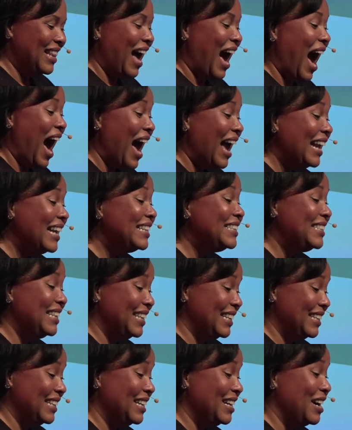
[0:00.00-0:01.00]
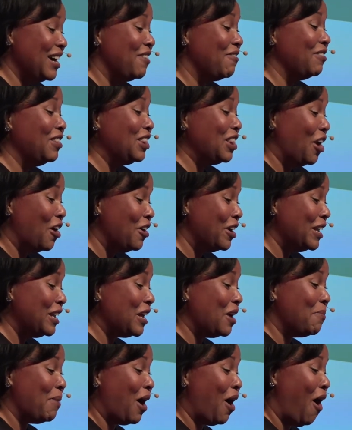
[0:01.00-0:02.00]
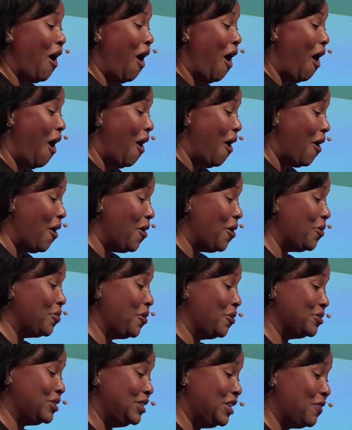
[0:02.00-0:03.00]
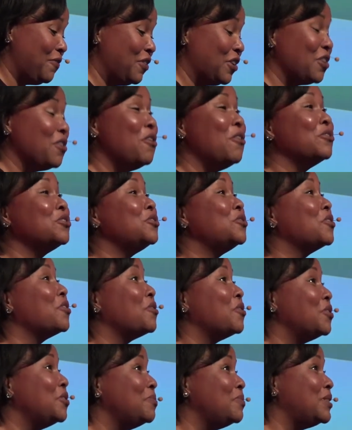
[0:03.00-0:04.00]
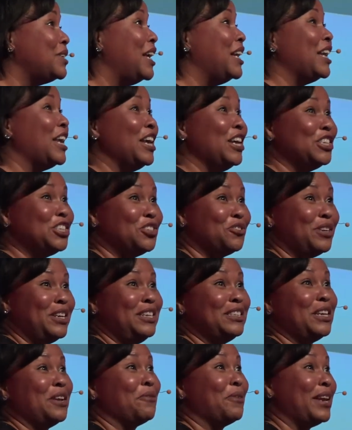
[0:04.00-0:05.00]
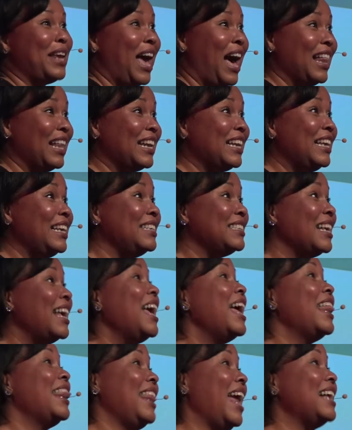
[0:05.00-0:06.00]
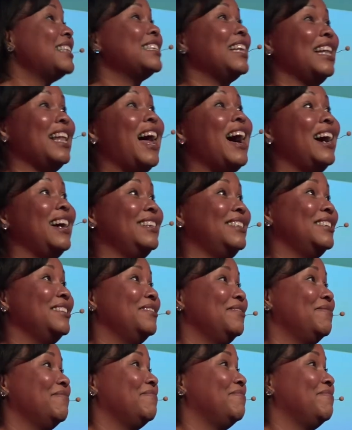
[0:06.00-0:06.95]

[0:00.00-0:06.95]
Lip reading: the idea of learning about all those different cultural groups and histories and realities, that's a lot.